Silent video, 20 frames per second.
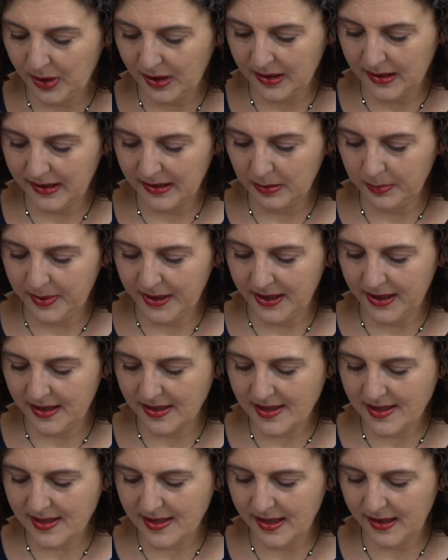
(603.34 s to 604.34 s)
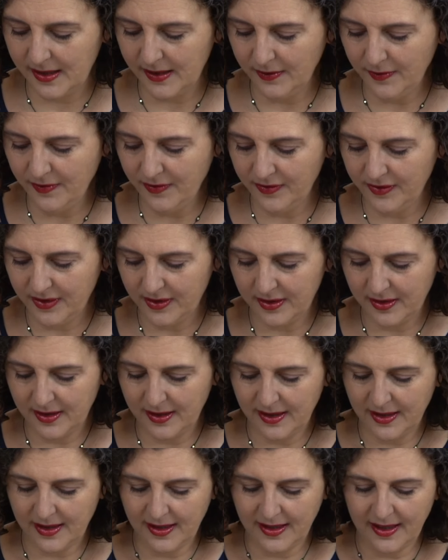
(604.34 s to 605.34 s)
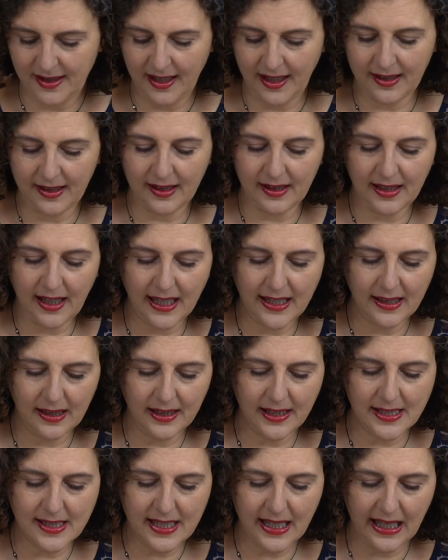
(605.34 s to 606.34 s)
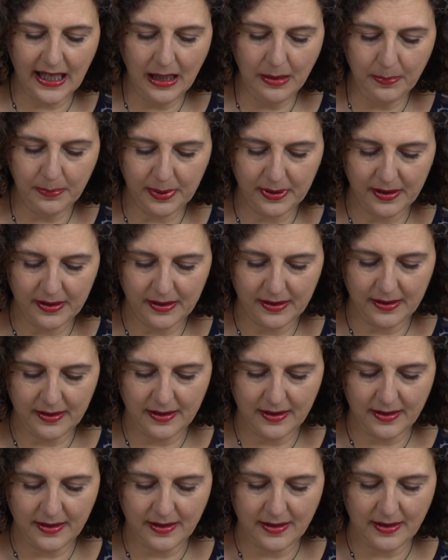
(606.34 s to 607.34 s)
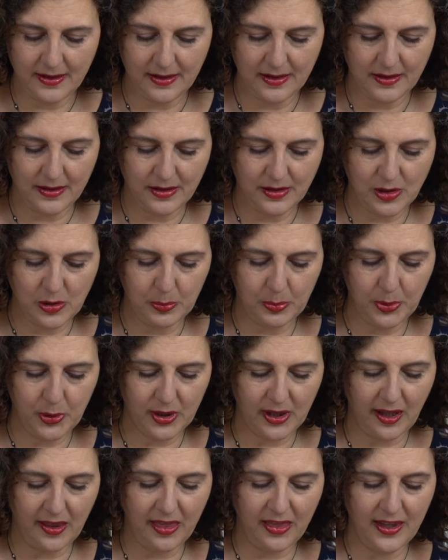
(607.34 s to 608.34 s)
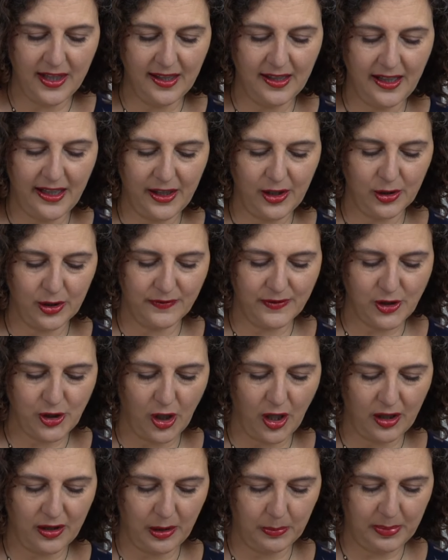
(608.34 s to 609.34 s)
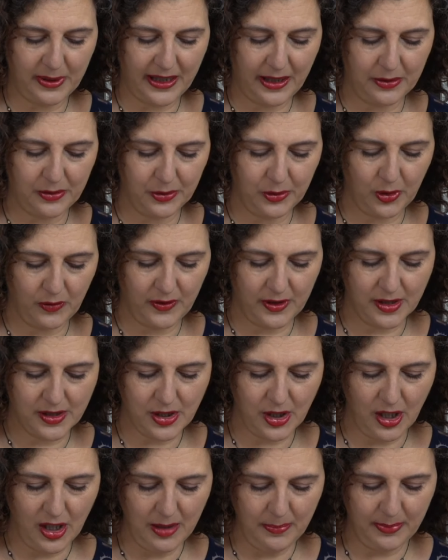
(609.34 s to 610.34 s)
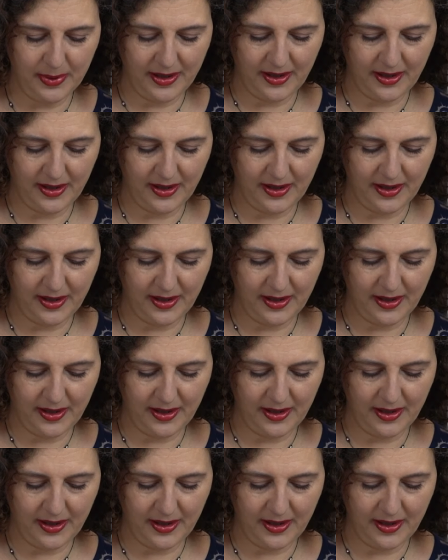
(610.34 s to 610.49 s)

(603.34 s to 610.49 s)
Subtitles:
a little bit in a sieve and lightly tap to put a thin layer of chocolate powder over the top.